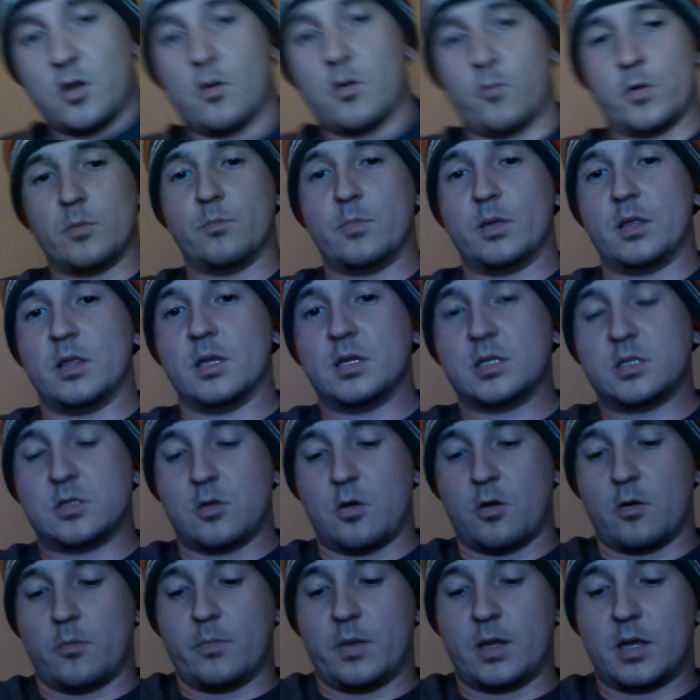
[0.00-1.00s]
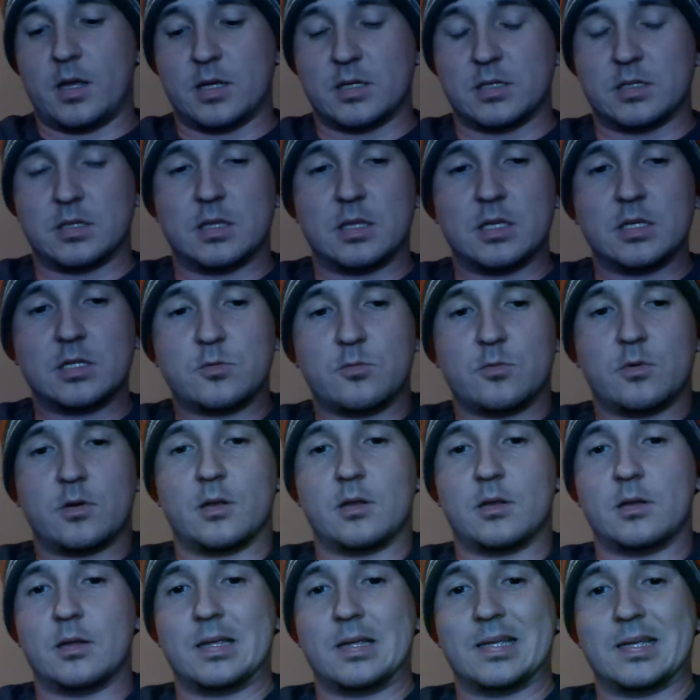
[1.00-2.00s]
It wouldn't be this long, because this
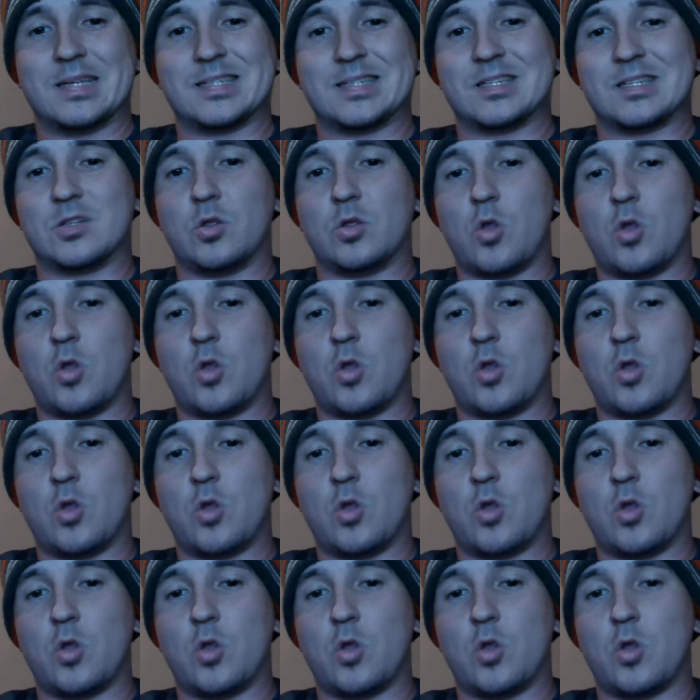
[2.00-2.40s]
one is